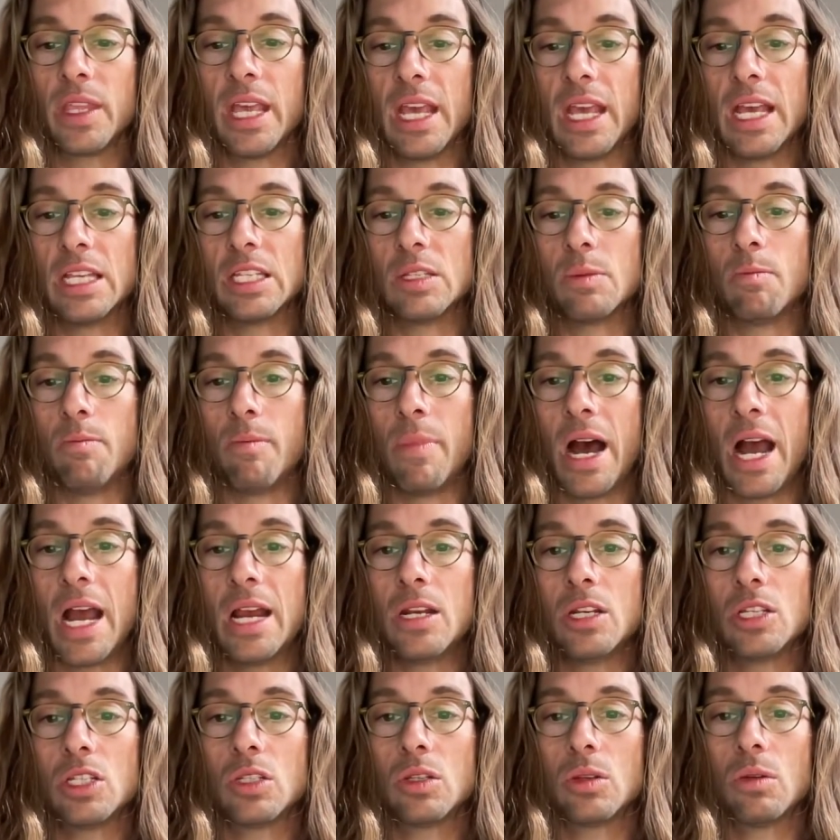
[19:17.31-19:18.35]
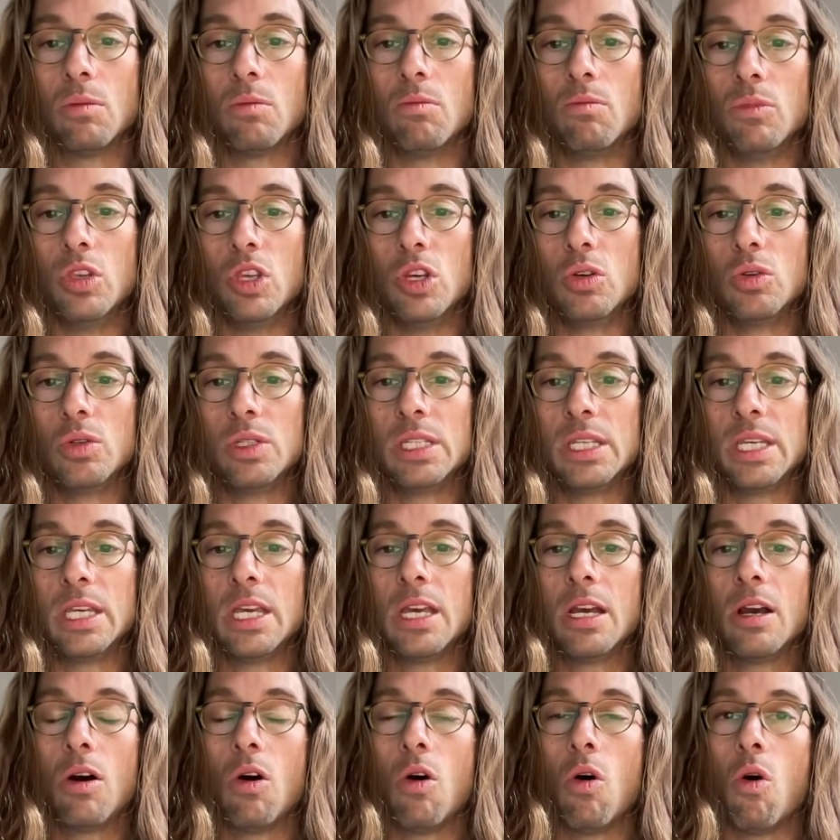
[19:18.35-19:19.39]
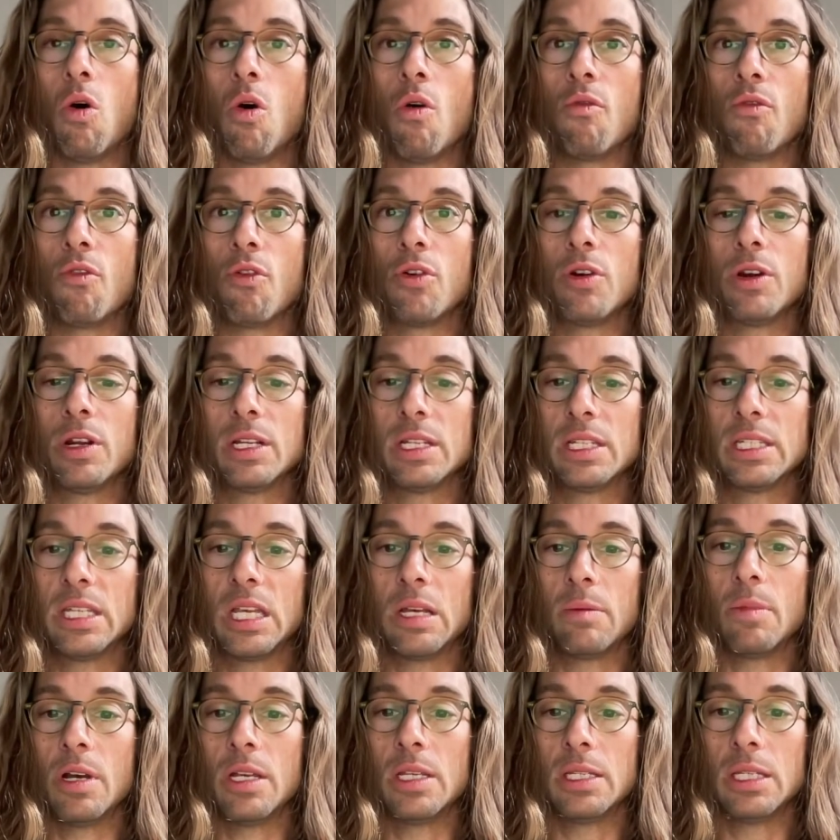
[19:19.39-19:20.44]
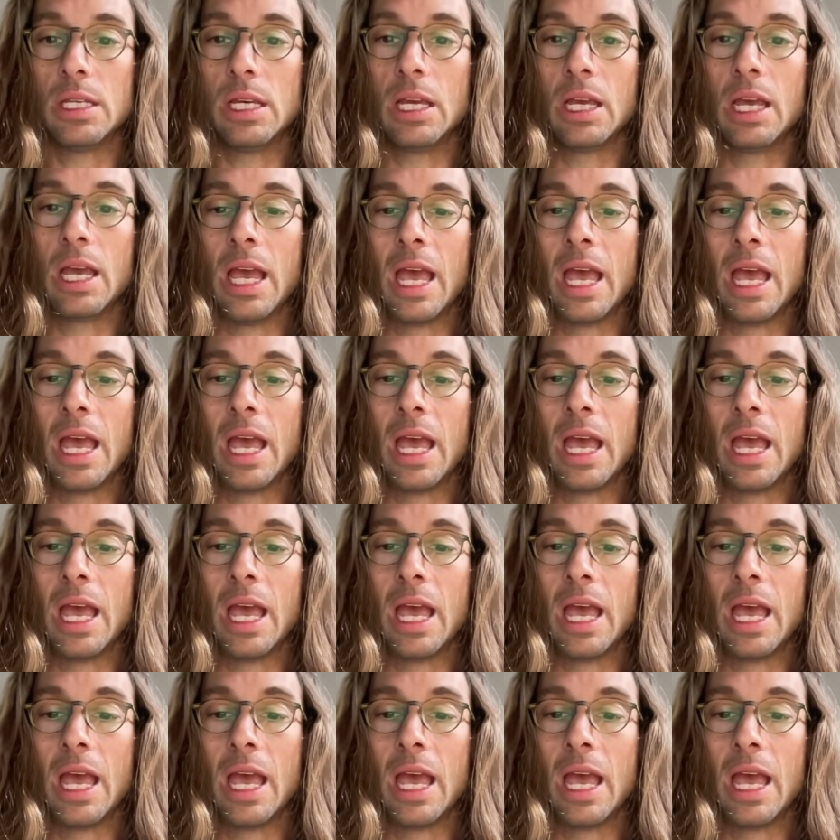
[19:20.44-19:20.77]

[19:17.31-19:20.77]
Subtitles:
Is minus mu Z over sigma Z.